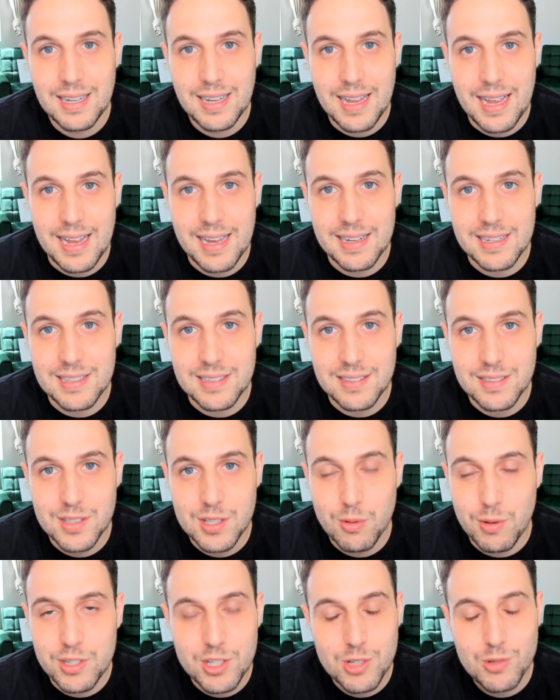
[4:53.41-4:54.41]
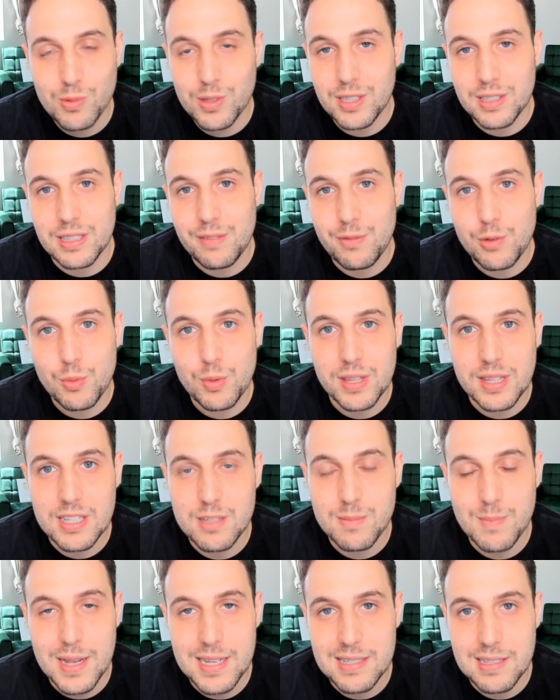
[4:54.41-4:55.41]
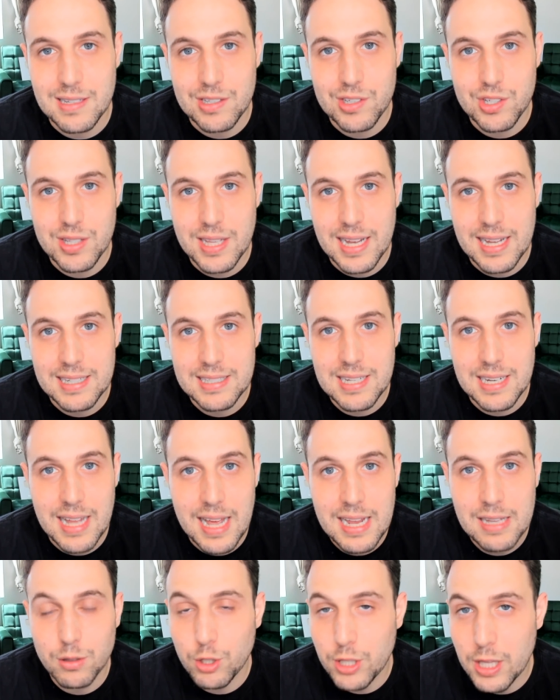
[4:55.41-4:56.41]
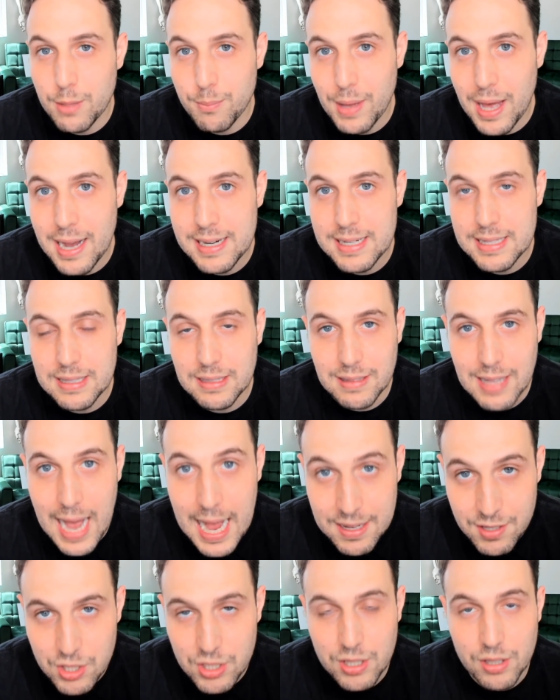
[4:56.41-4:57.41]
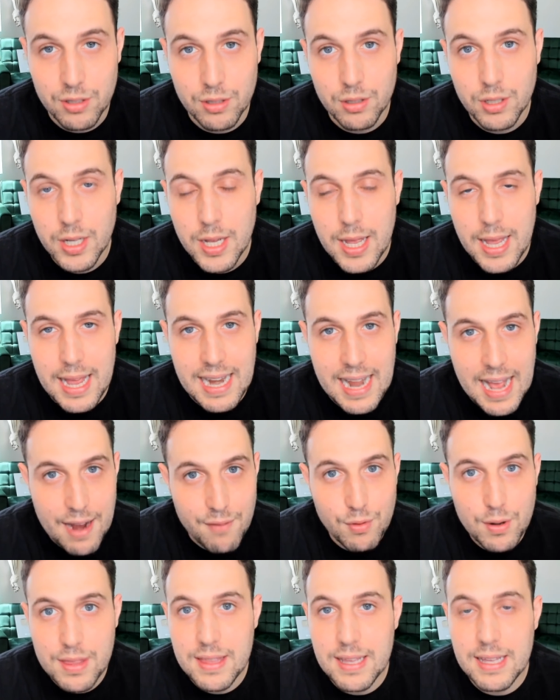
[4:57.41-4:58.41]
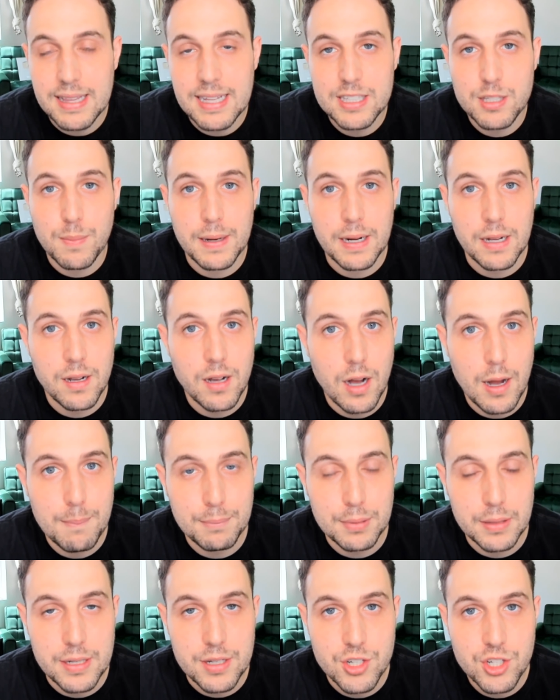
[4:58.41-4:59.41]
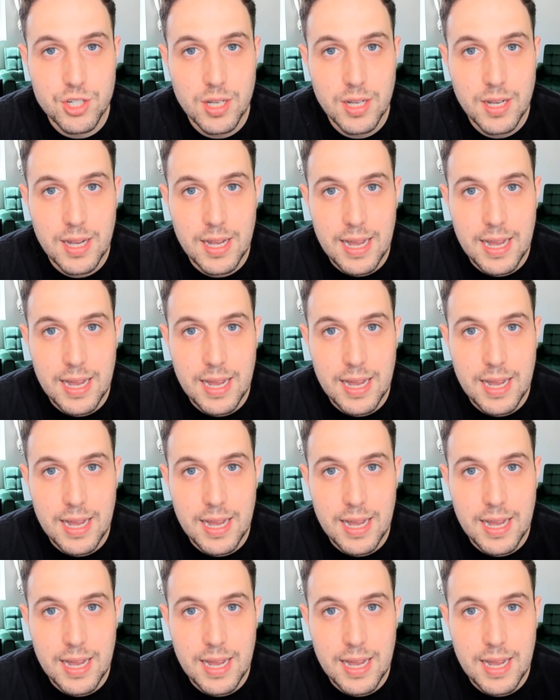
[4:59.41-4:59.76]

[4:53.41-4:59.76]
And so I just want to leave you with this message that today, looking back at the last year and everything that's been accomplished